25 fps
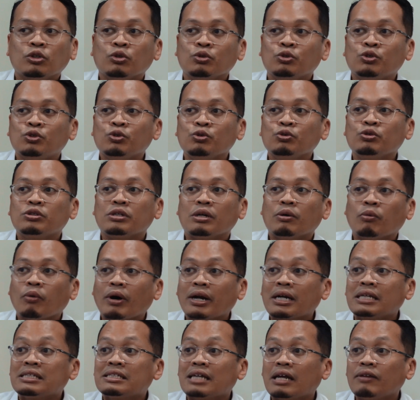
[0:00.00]
to choose a
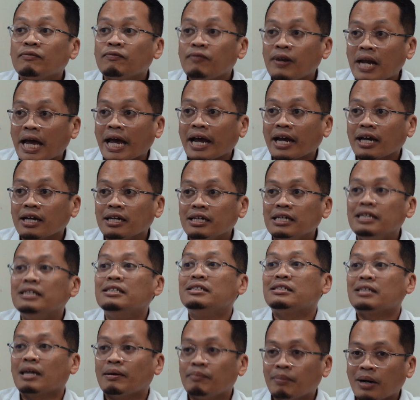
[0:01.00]
Warisan flag
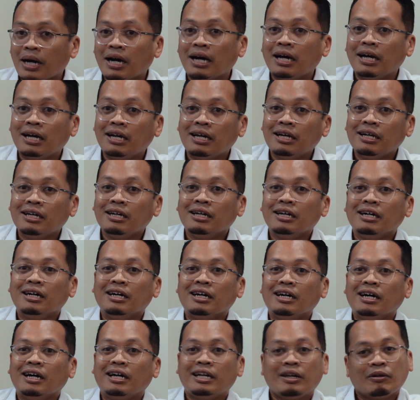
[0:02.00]
in Sabah,
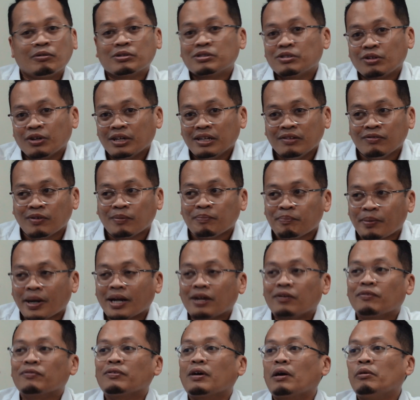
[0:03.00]
that was not even
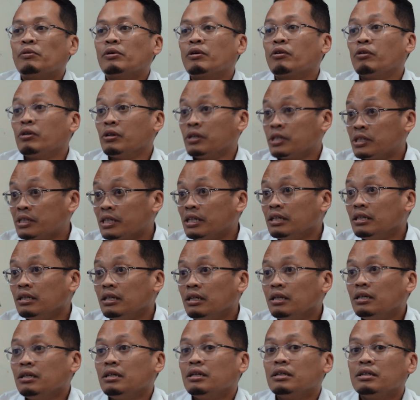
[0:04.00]
part of our coalition,
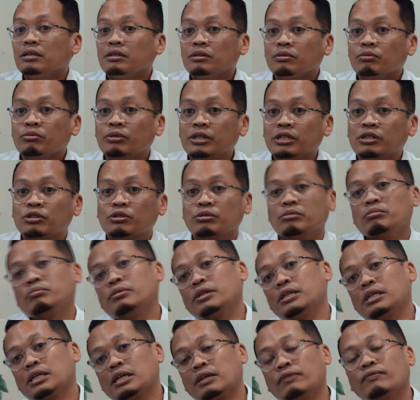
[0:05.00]
we should
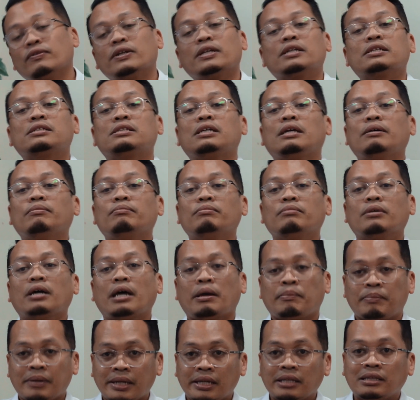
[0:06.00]
be given the same
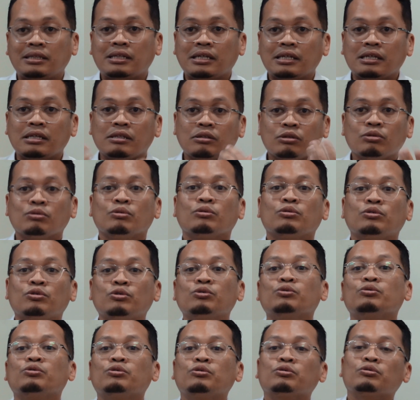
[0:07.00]
ability to
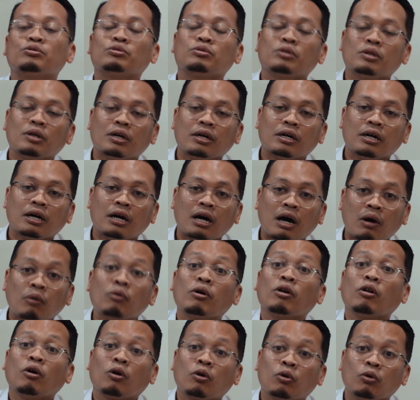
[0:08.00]
choose
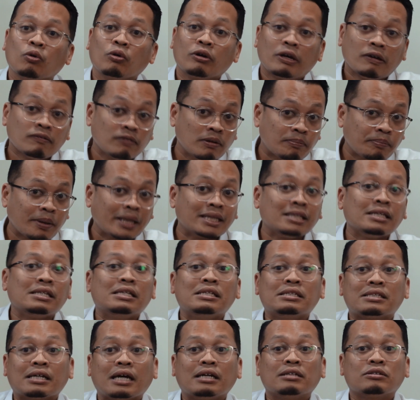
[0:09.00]
our logo if the party
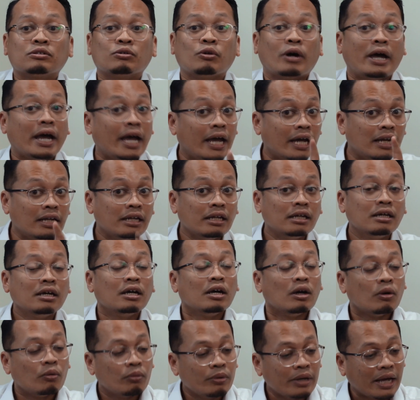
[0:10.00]
decides so. And
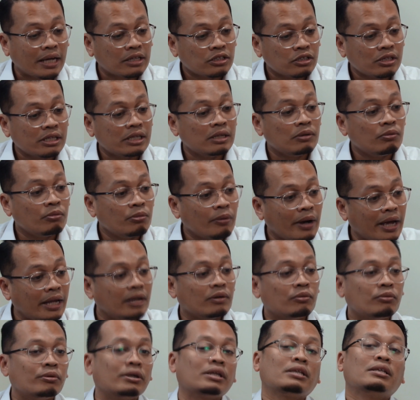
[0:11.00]
we actually
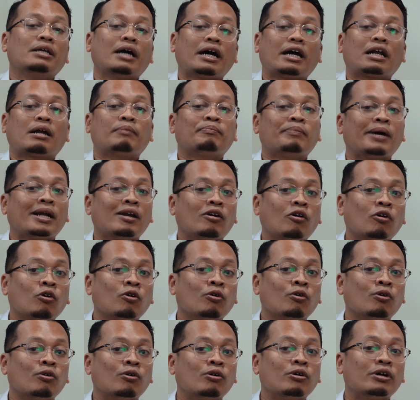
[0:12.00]
went with the Harapan
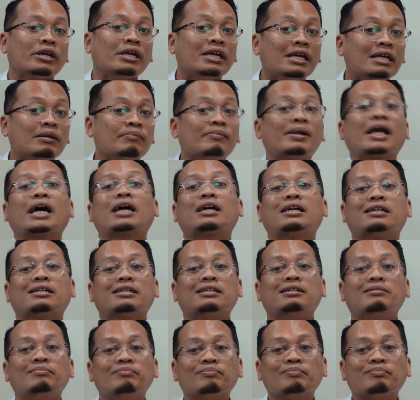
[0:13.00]
logo in Melaka.